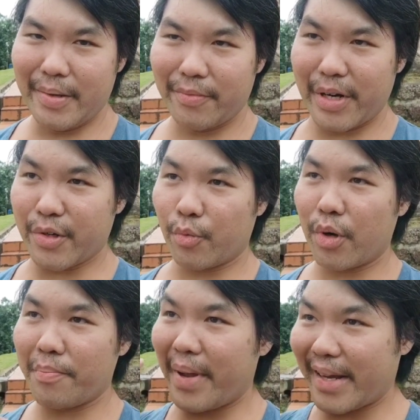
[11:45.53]
which
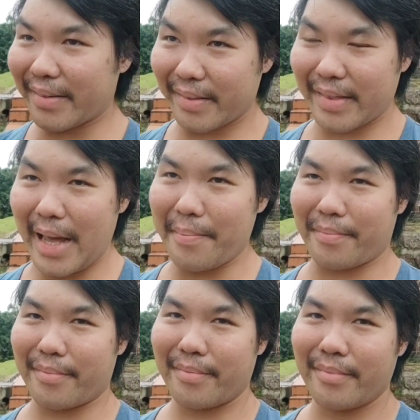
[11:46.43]
would make
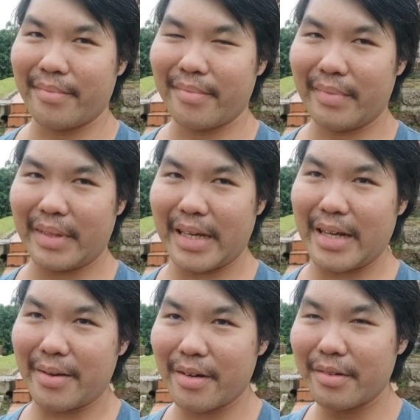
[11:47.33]
them
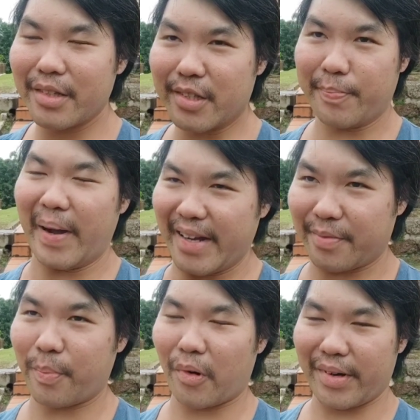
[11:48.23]
the
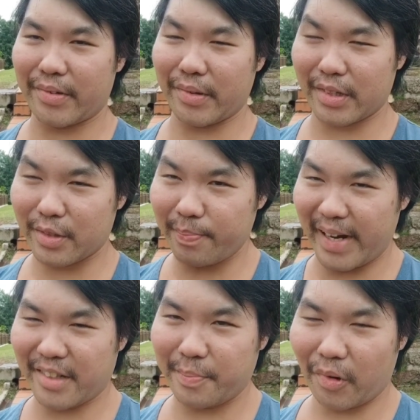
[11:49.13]
spice boys, or the
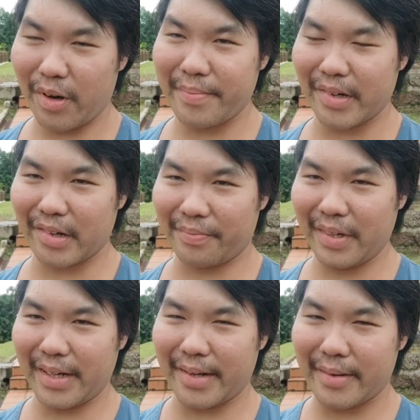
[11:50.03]
spice boy
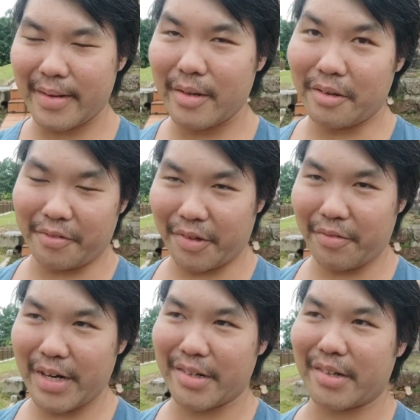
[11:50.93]
monopoly of the
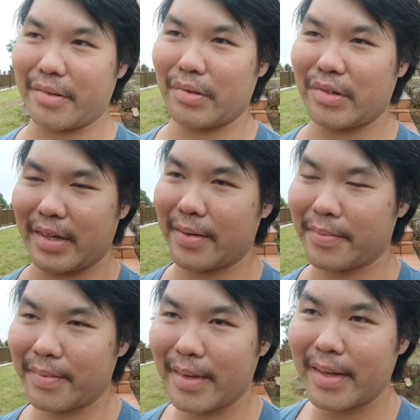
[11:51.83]
region, you see.
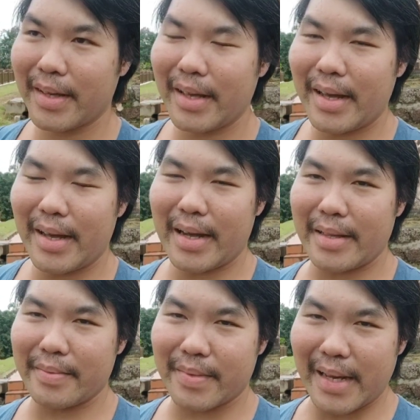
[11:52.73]

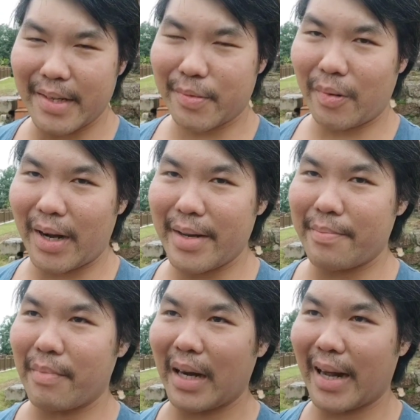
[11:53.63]
And that is why
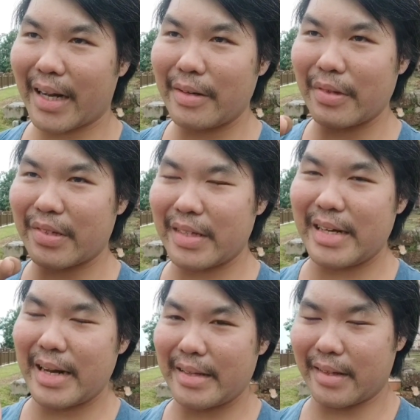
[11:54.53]
Malacca was
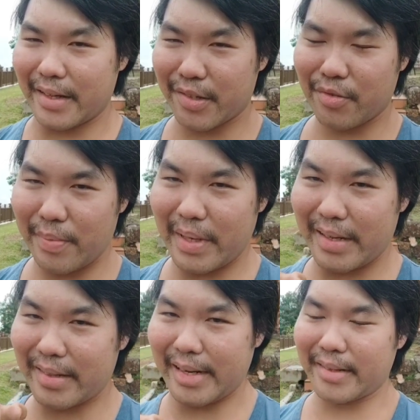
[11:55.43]
seen as an
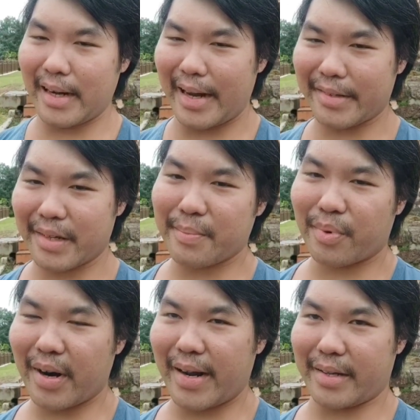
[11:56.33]
extremely tantalizing
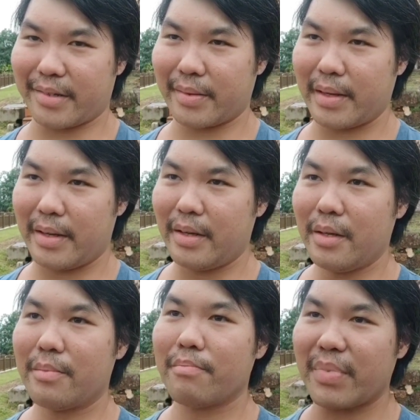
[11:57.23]
prize.
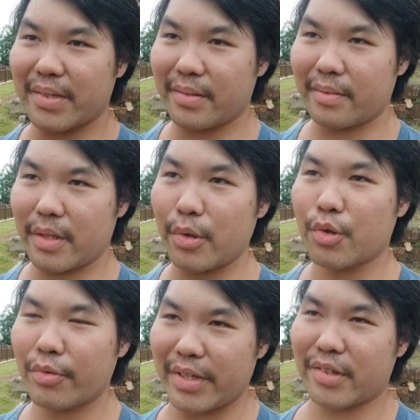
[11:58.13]
It's due
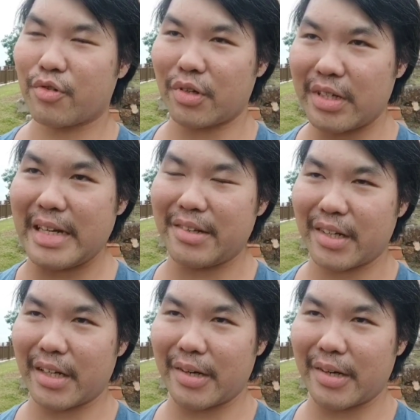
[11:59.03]
to its strategic